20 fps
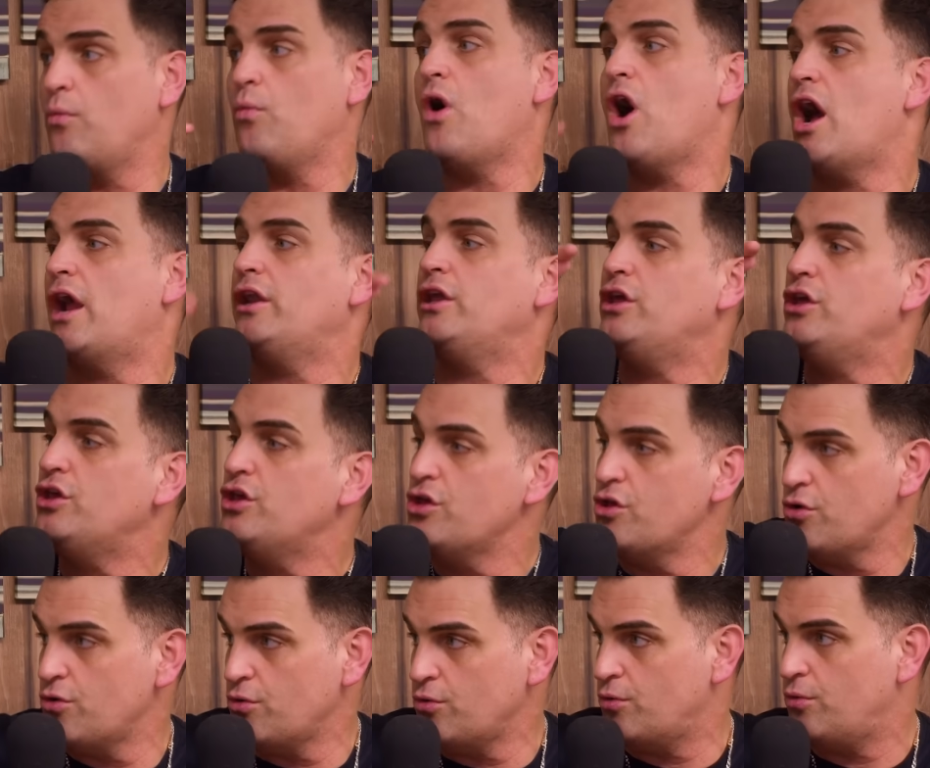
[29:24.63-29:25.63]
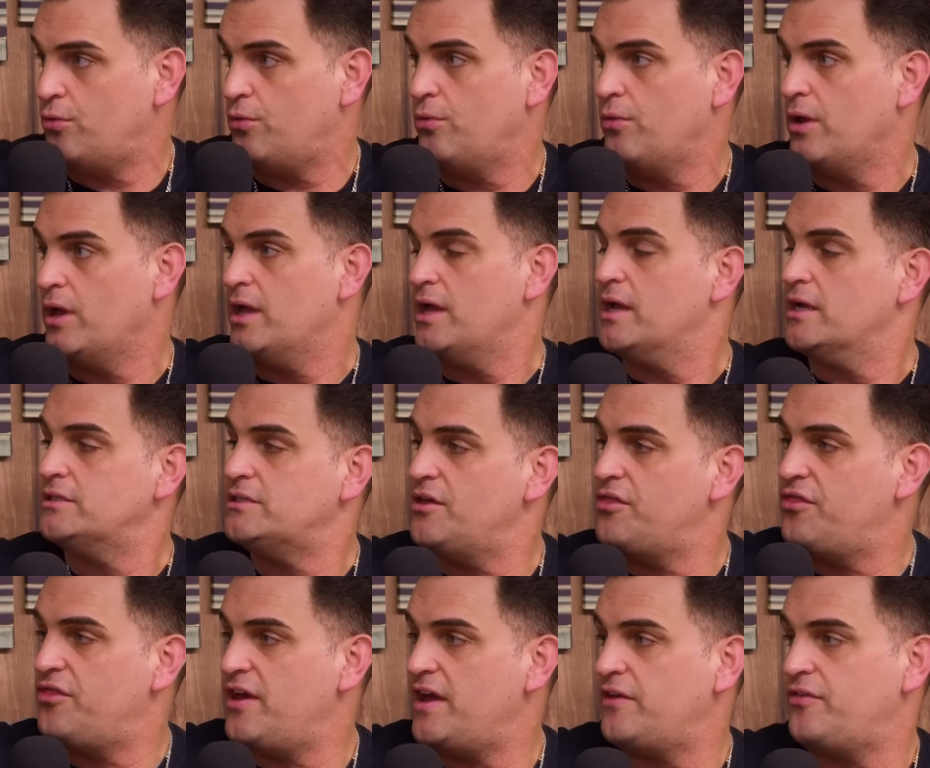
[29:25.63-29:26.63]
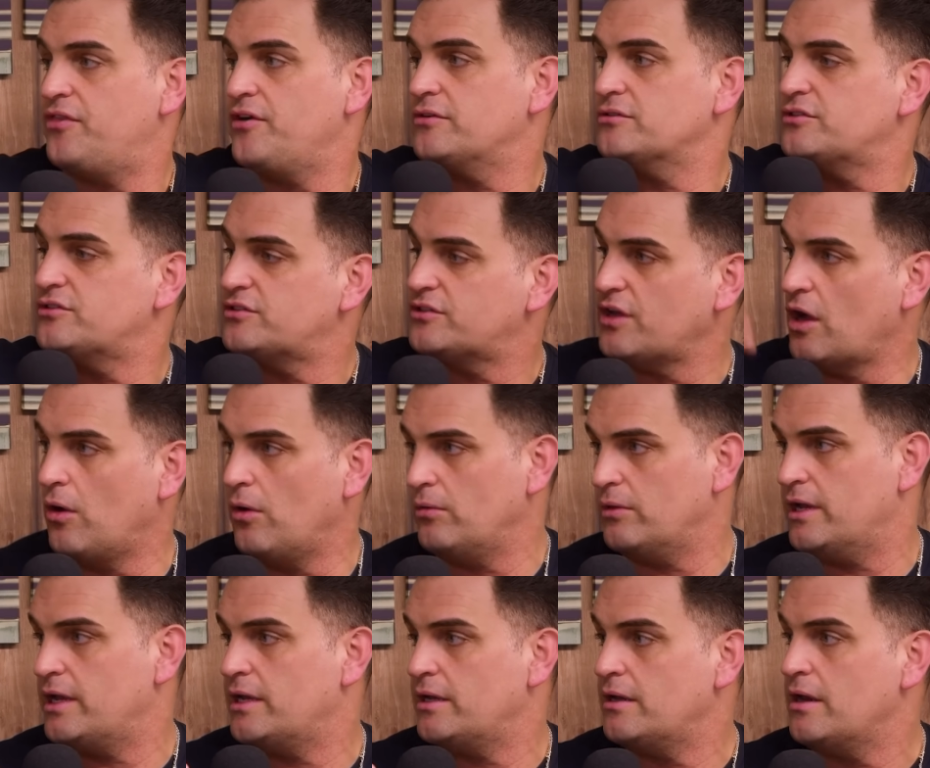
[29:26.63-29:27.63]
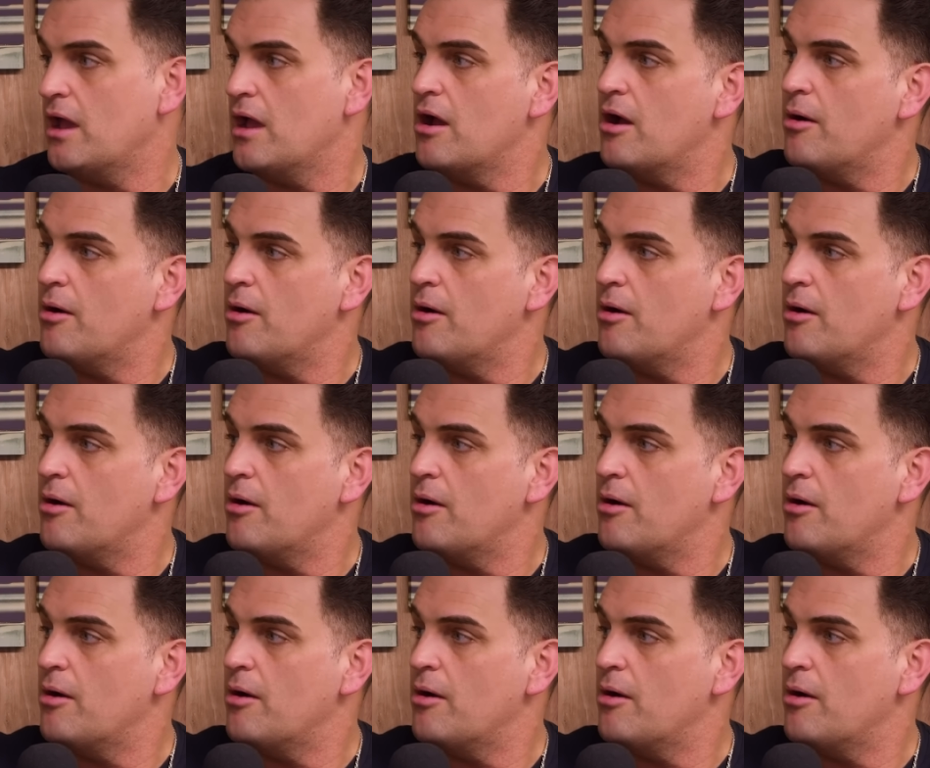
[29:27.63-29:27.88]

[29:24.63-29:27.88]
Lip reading: want you to think they're stolen,